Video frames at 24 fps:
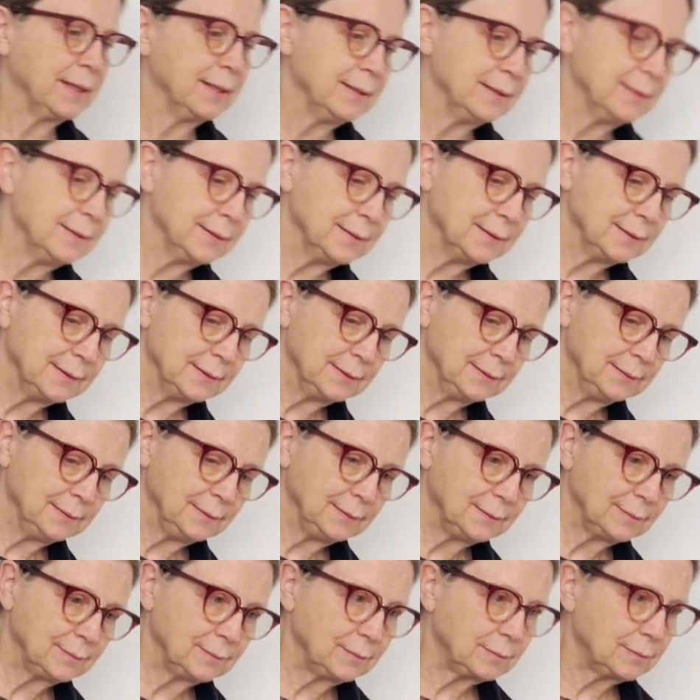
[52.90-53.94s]

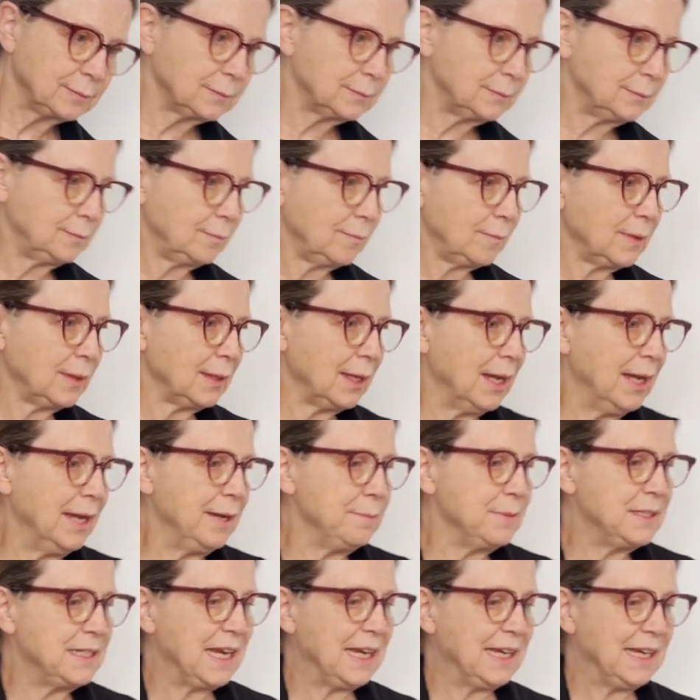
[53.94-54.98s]
I
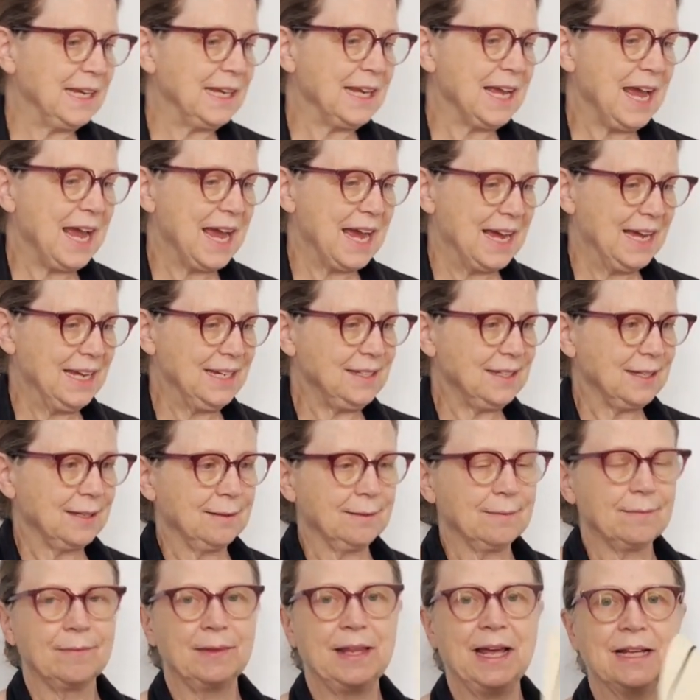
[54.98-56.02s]
am taking a hat
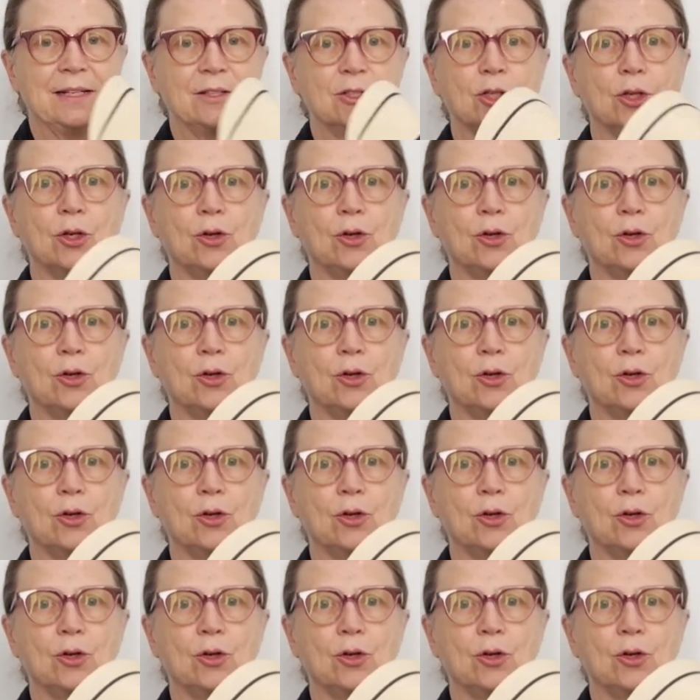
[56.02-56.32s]
that's